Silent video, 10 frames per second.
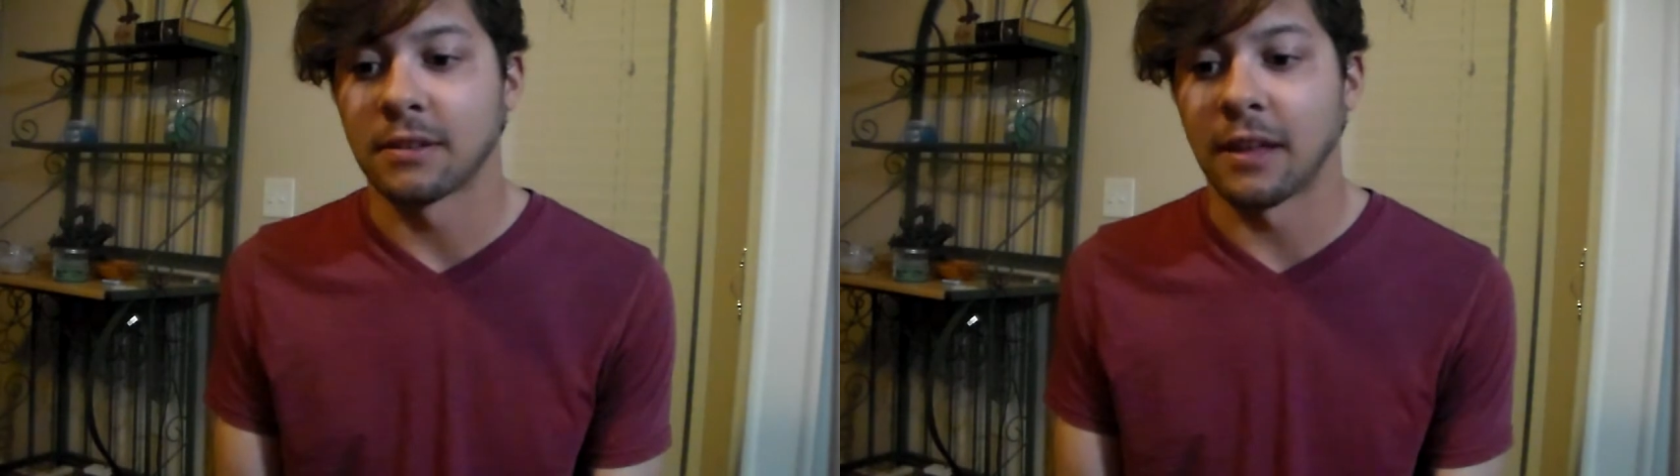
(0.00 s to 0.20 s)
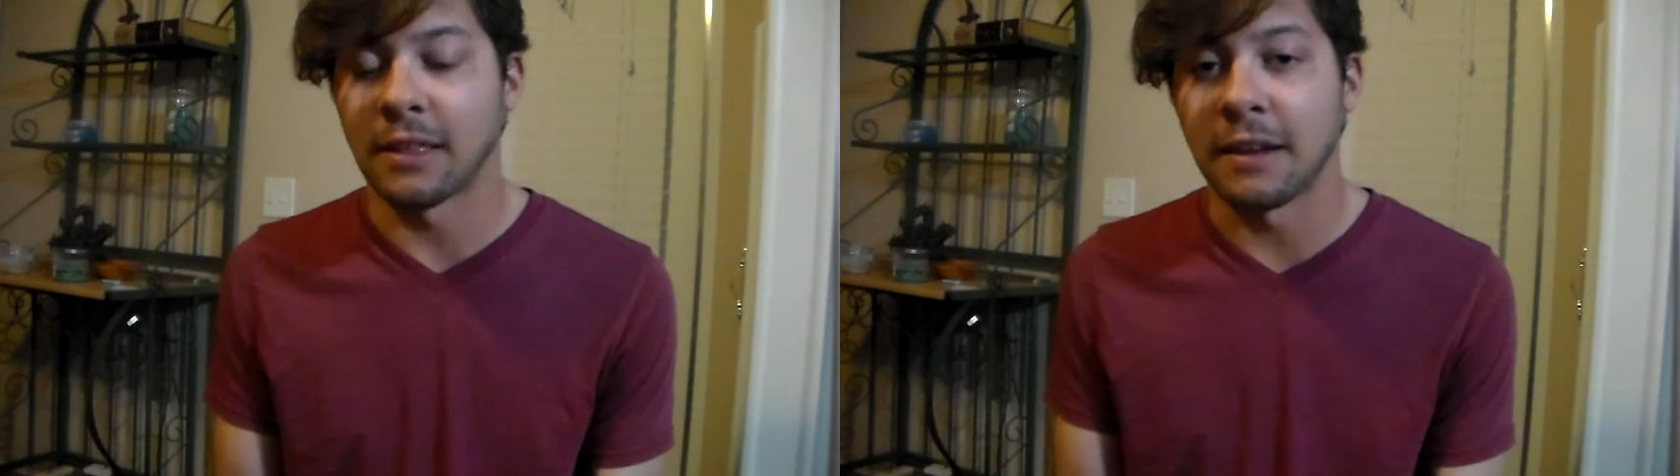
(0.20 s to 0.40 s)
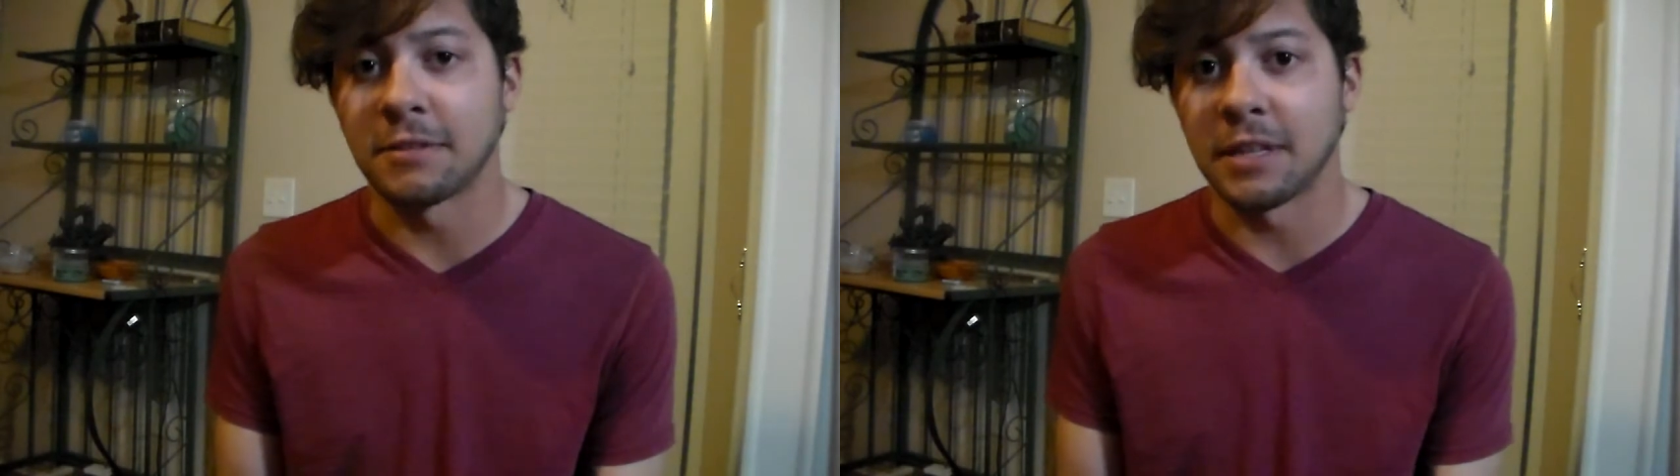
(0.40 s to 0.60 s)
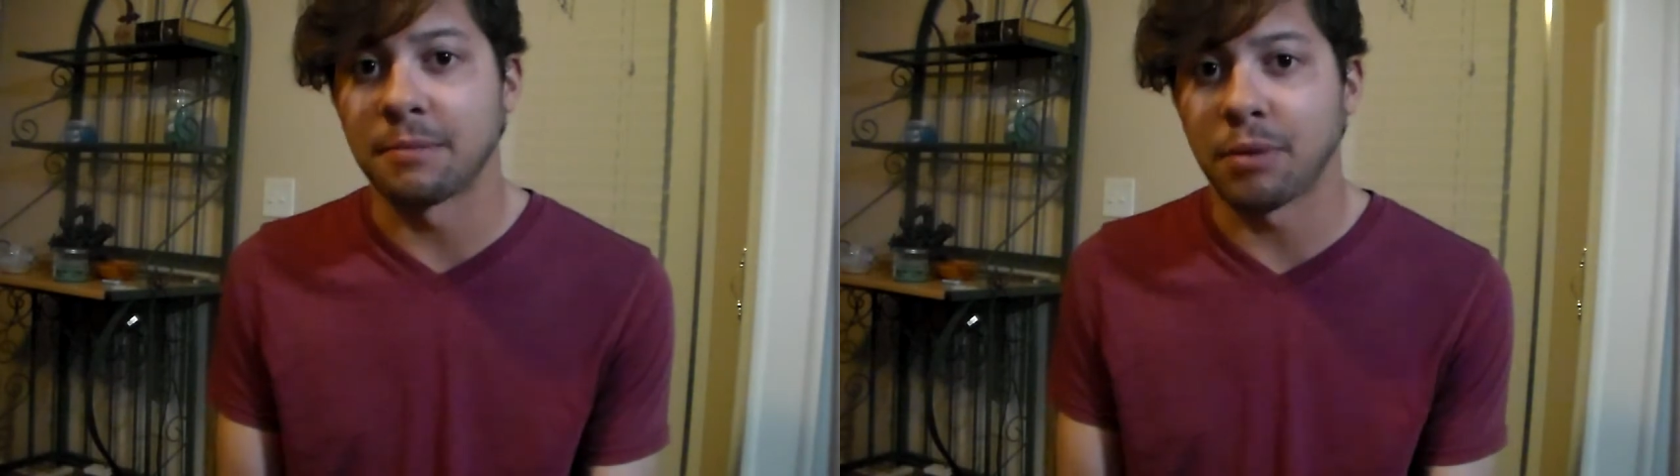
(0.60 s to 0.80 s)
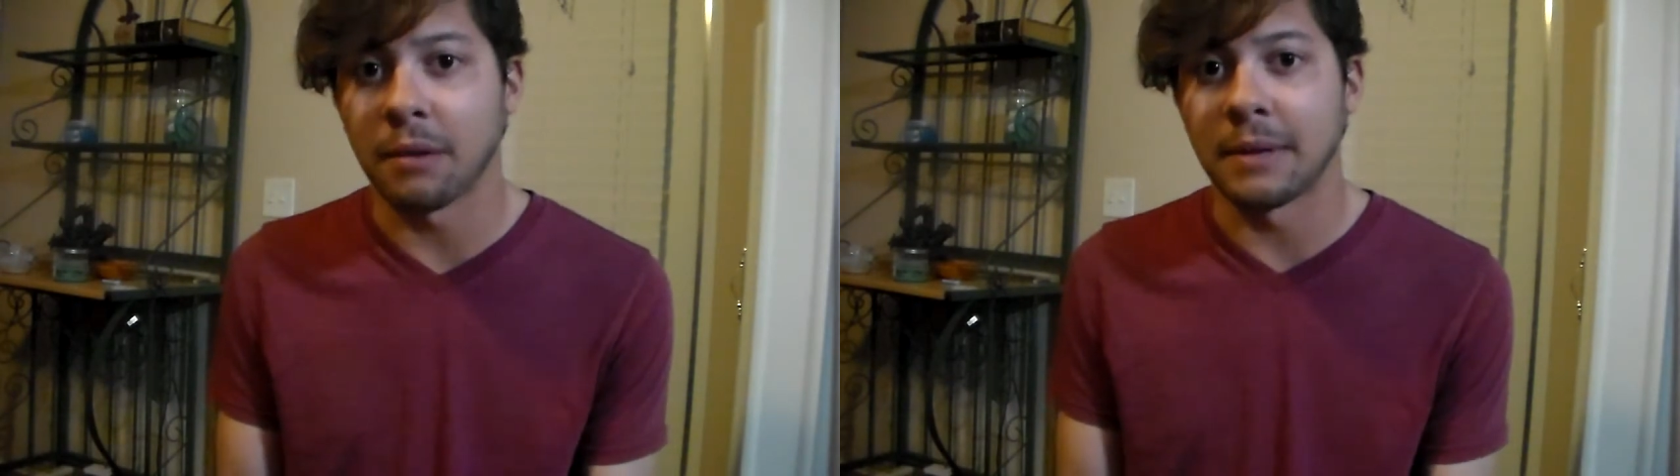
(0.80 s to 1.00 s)
that they've
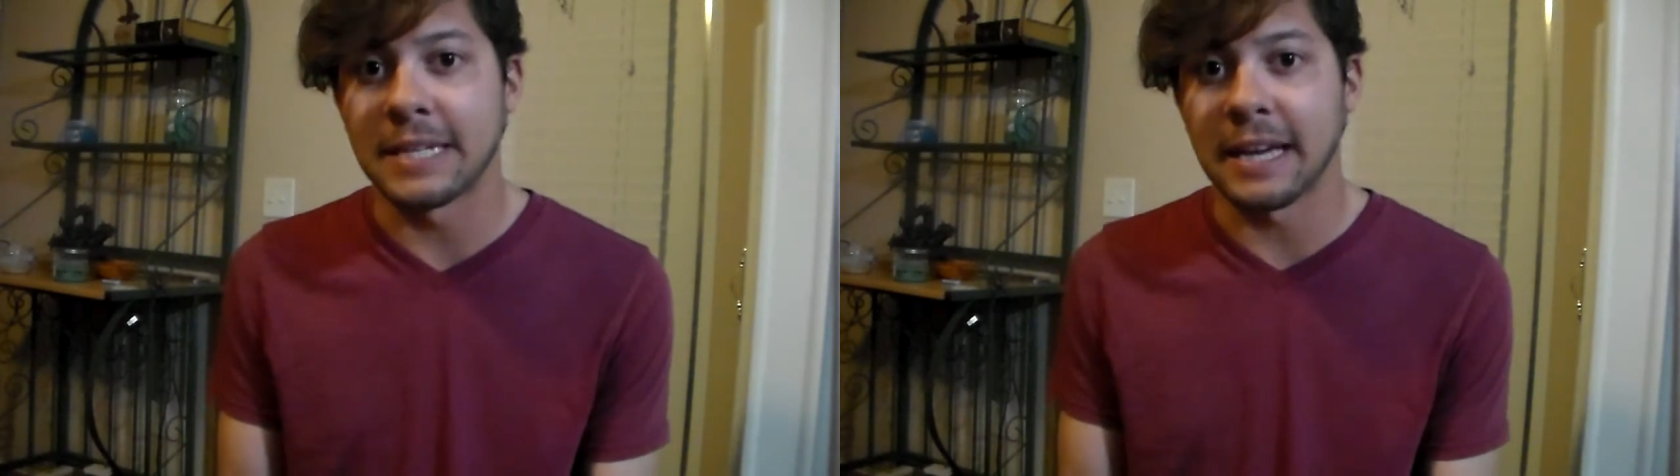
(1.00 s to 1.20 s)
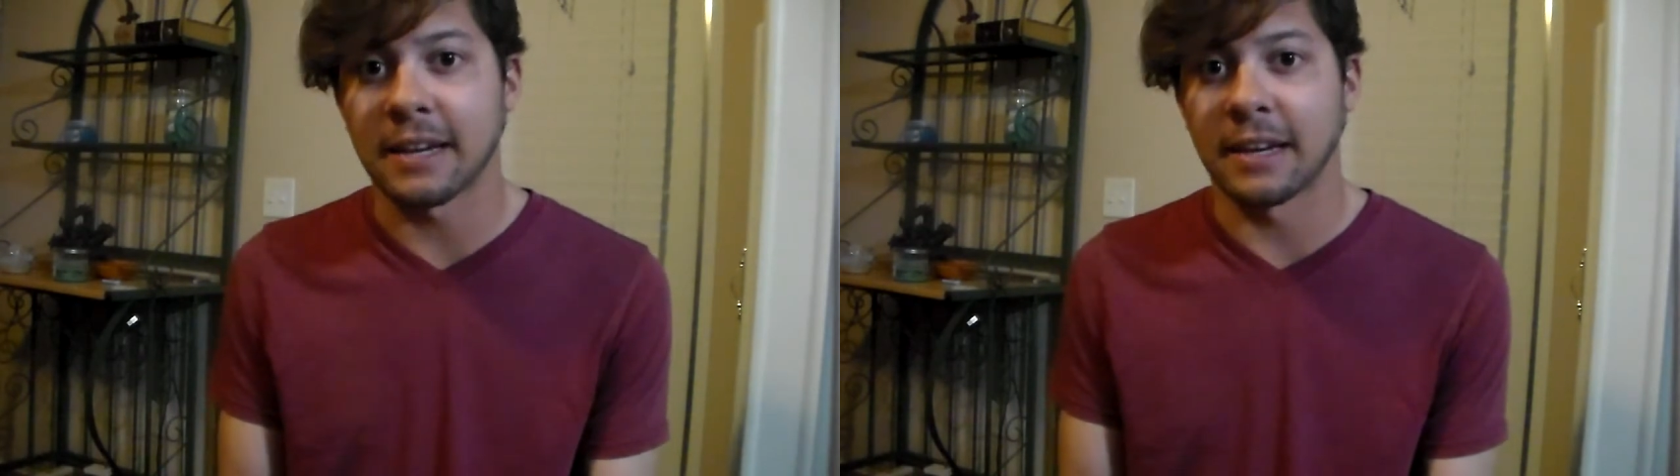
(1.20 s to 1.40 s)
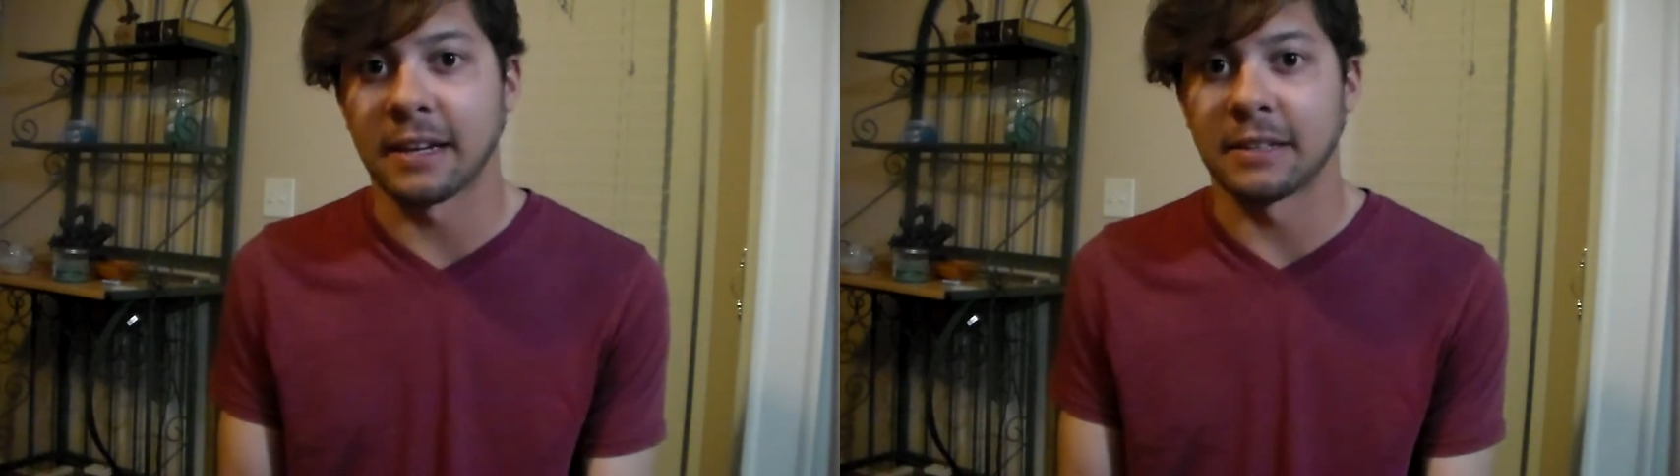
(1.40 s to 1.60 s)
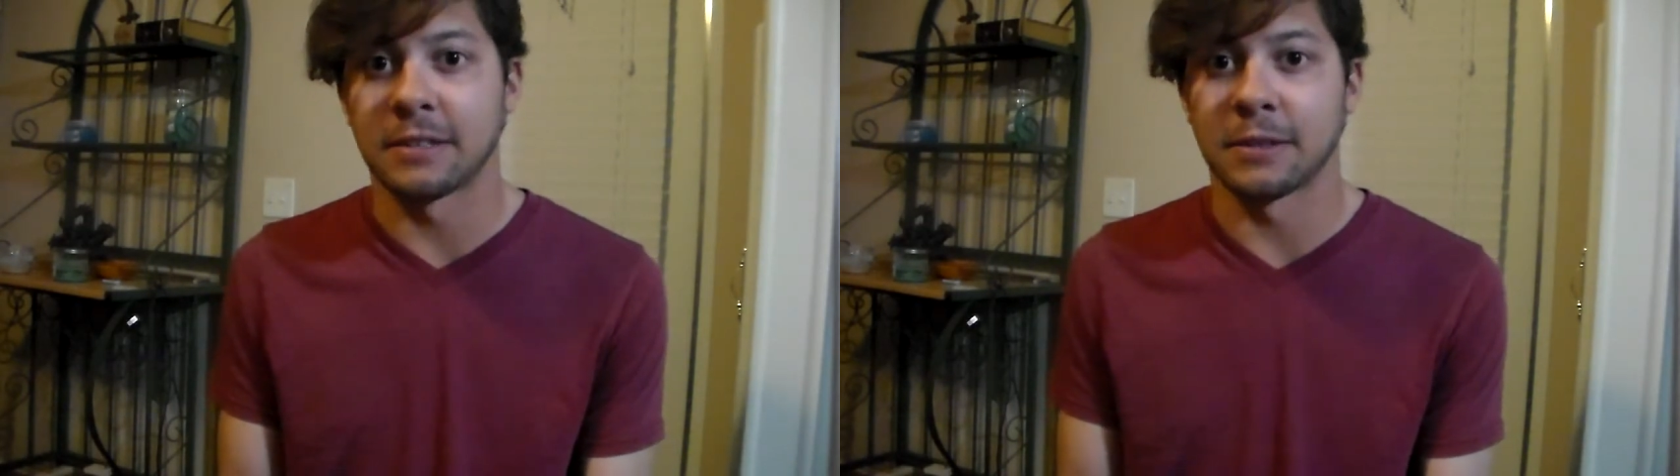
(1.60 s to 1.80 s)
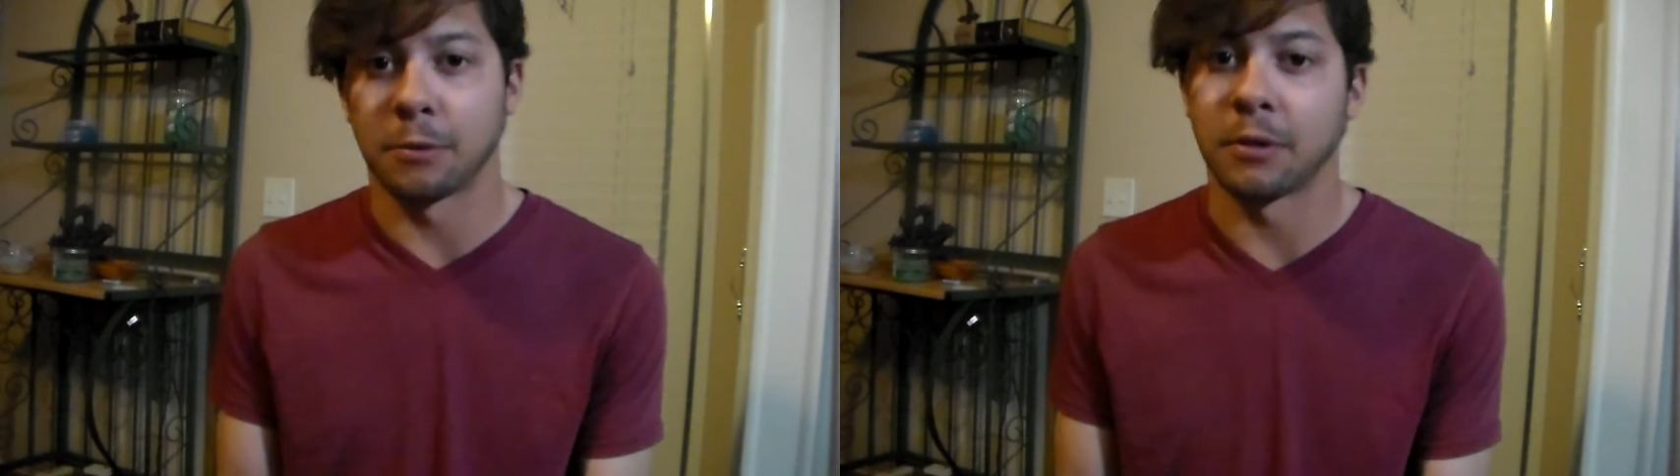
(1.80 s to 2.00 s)
seen probably in decades,